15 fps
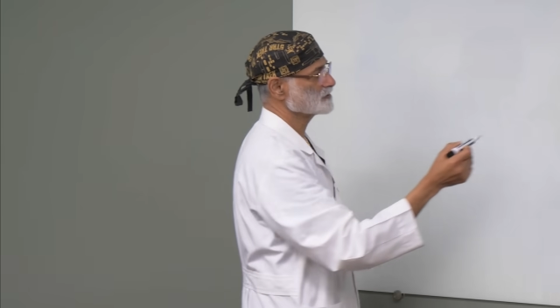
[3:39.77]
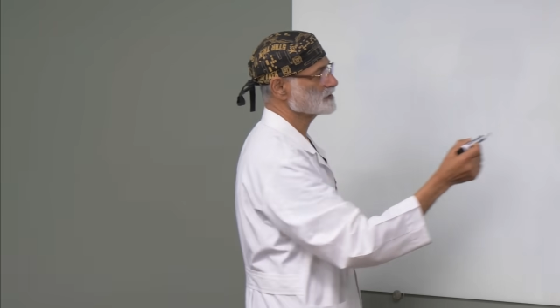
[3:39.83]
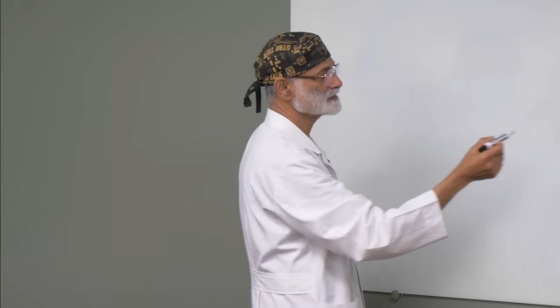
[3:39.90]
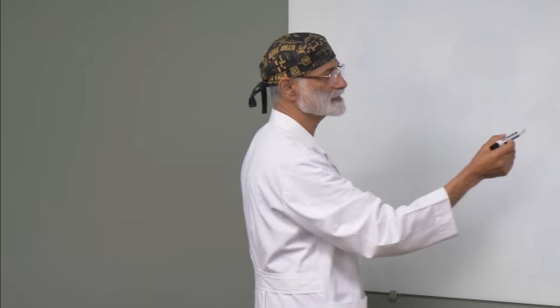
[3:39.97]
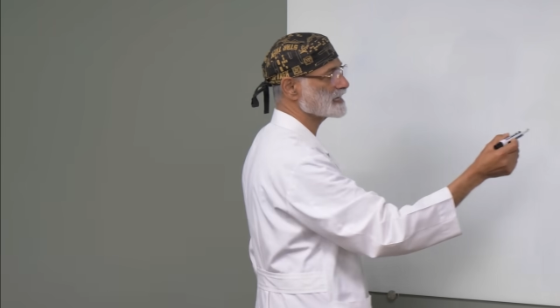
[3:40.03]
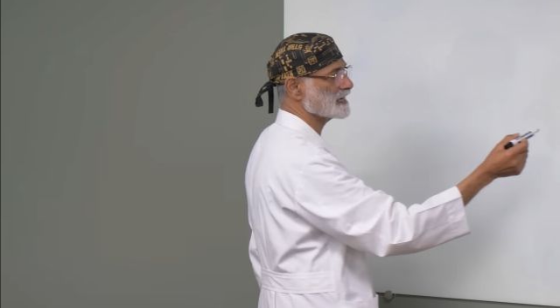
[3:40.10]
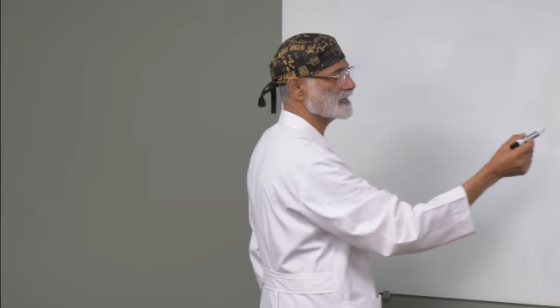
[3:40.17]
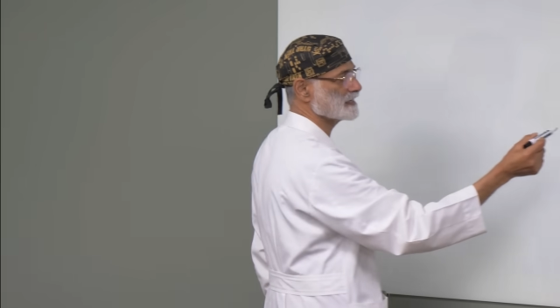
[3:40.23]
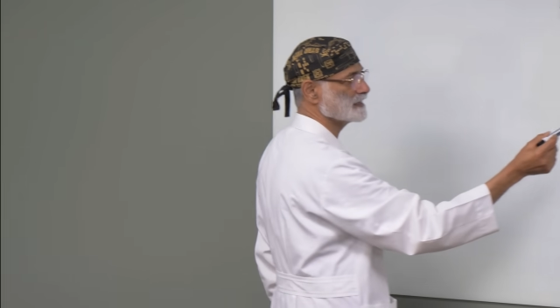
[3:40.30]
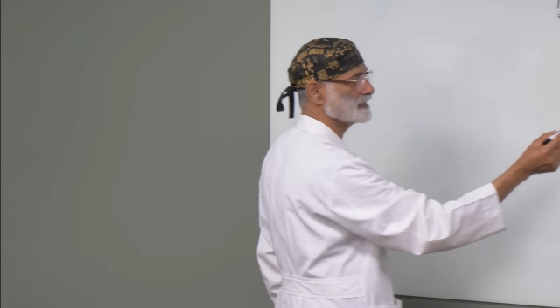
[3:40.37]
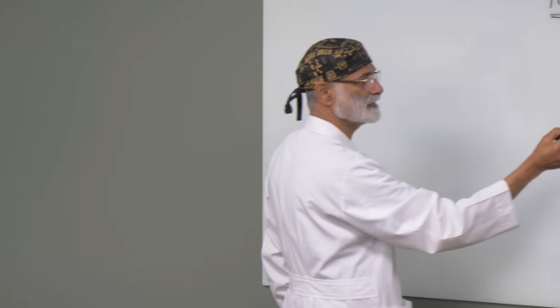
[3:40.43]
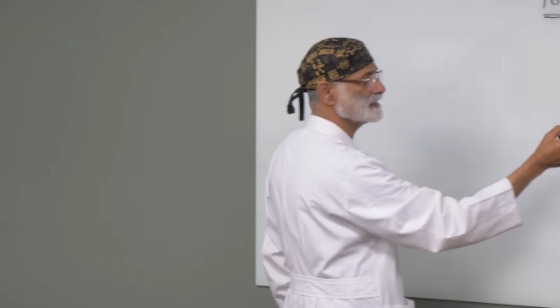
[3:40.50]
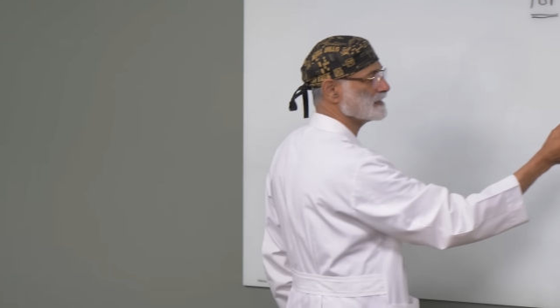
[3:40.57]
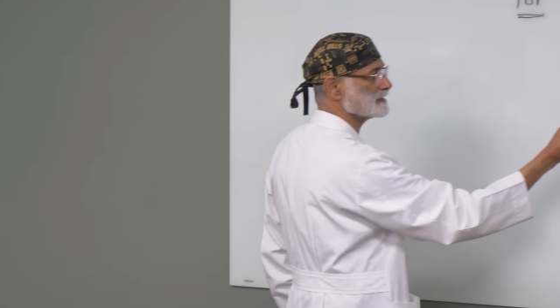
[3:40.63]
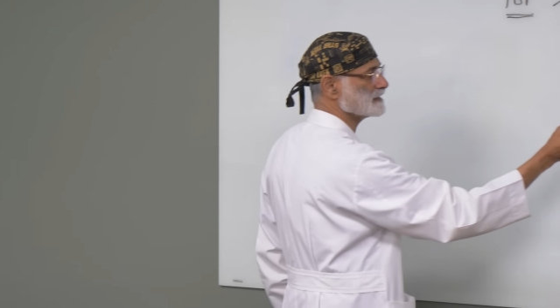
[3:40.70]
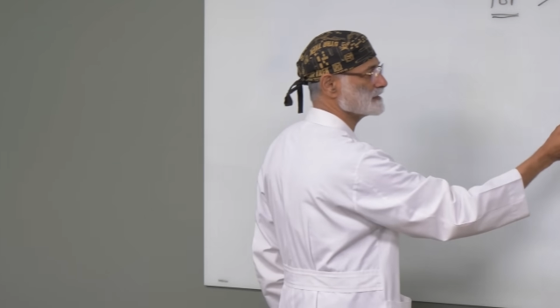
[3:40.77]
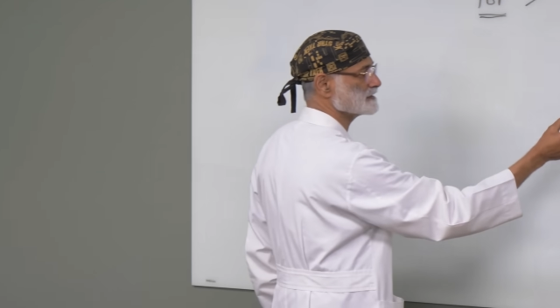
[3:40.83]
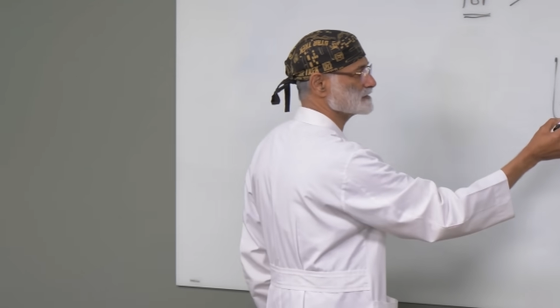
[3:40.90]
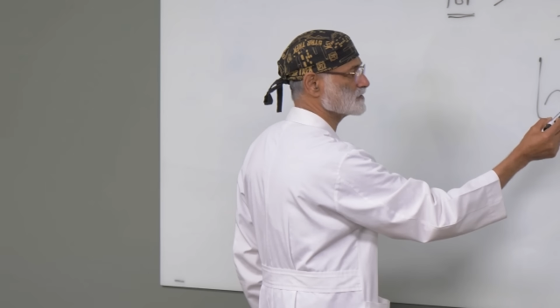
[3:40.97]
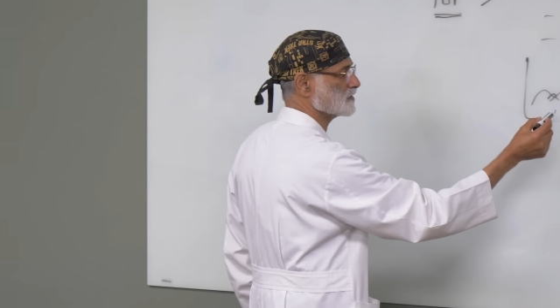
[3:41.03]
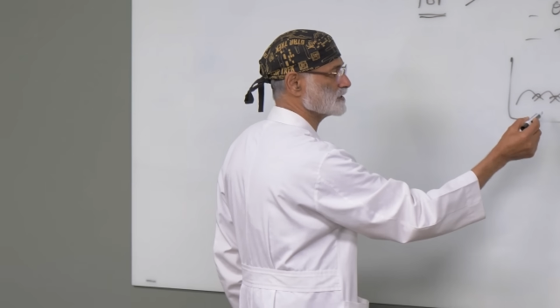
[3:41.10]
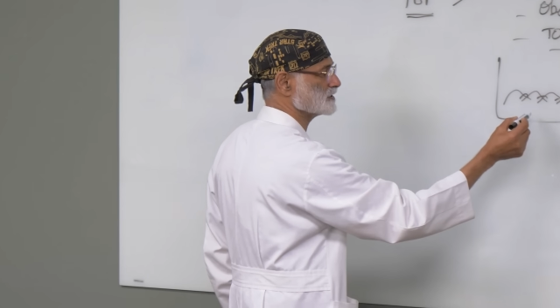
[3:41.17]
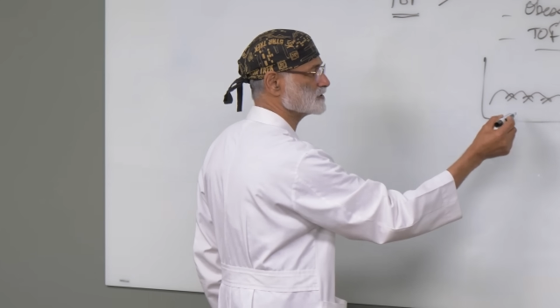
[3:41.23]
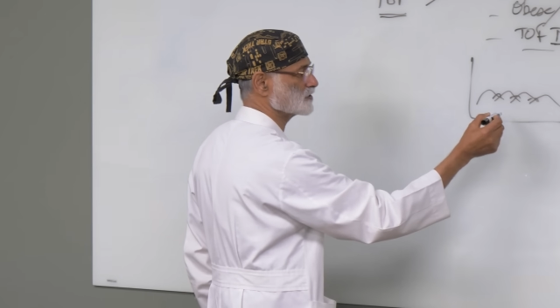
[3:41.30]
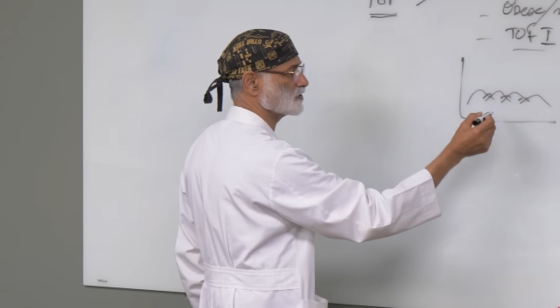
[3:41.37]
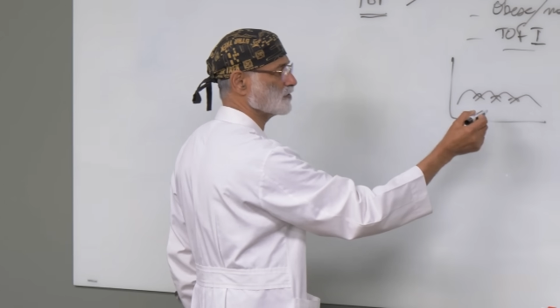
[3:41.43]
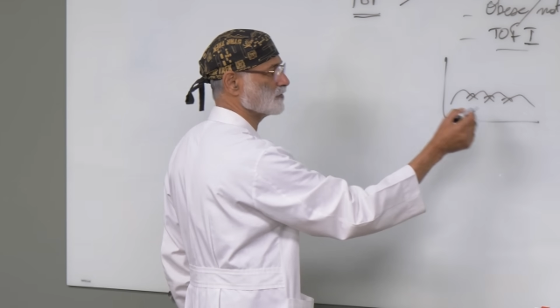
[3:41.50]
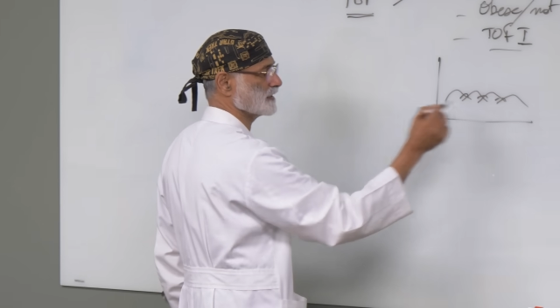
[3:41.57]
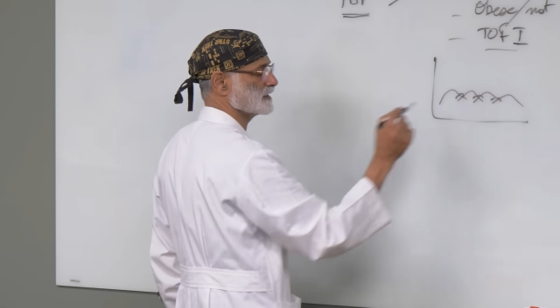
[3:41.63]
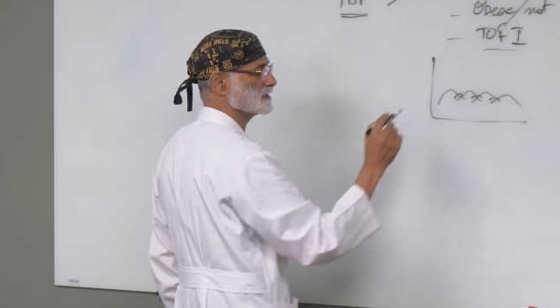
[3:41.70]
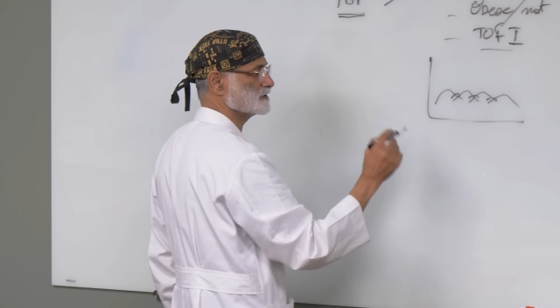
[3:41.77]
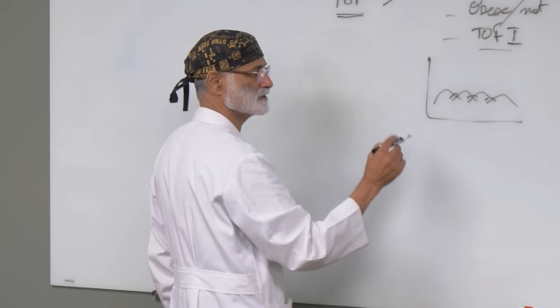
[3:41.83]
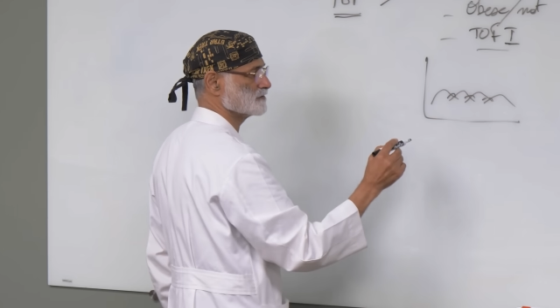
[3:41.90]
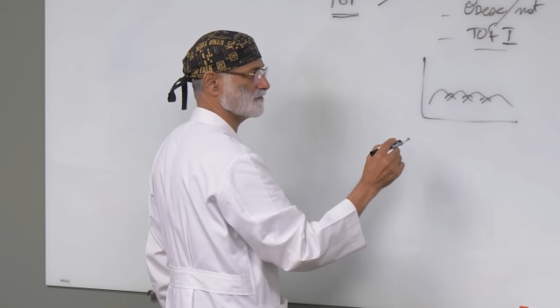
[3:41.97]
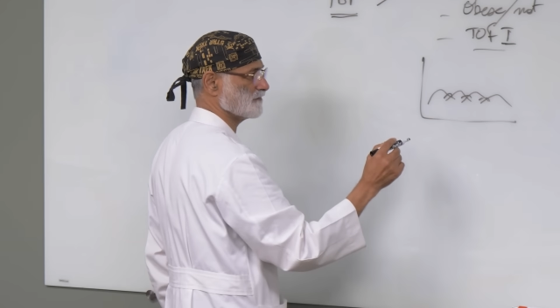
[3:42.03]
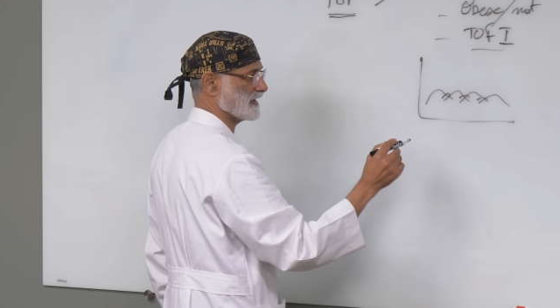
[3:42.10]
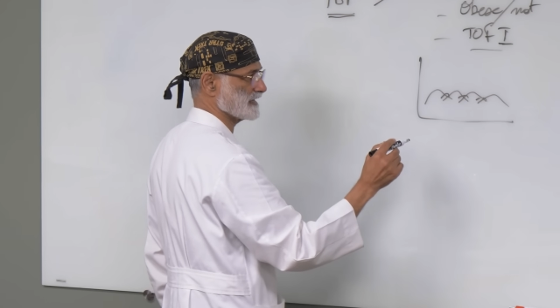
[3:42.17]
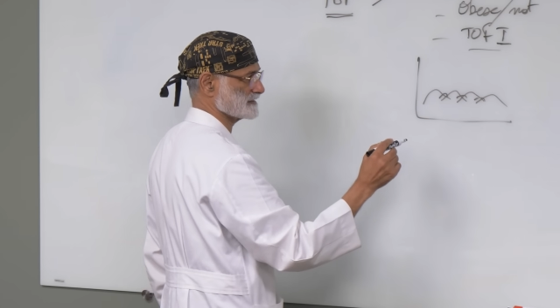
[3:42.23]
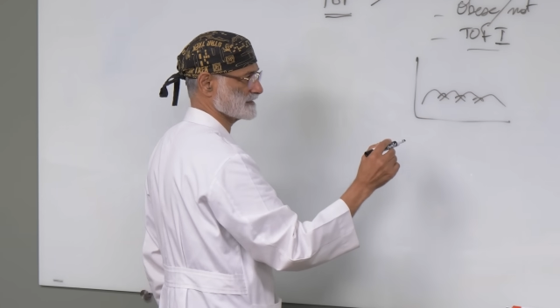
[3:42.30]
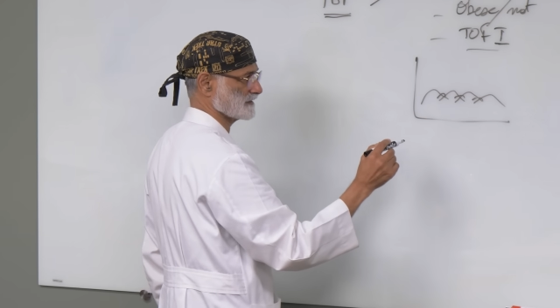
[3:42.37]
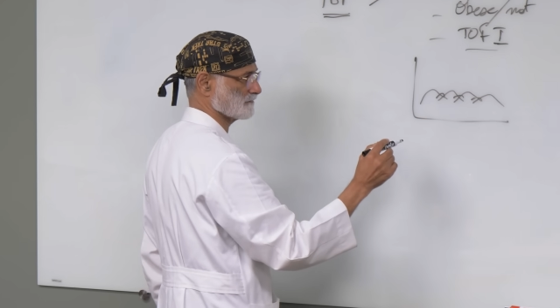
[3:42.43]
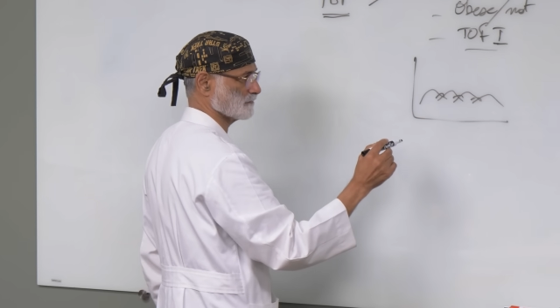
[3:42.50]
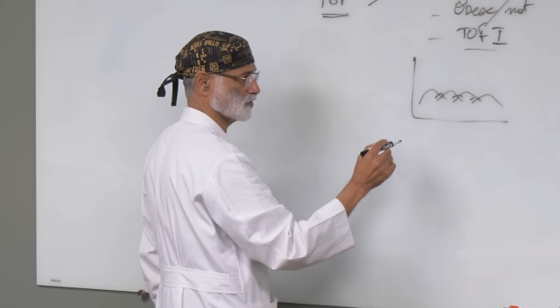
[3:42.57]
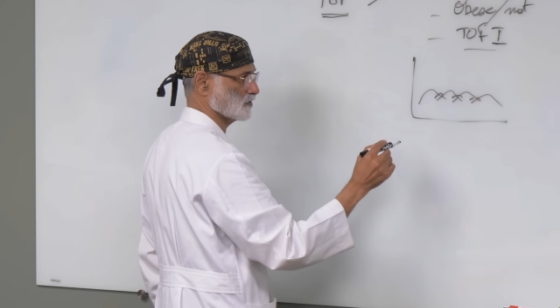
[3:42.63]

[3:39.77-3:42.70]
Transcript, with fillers: So this guy, he is going to go into fasting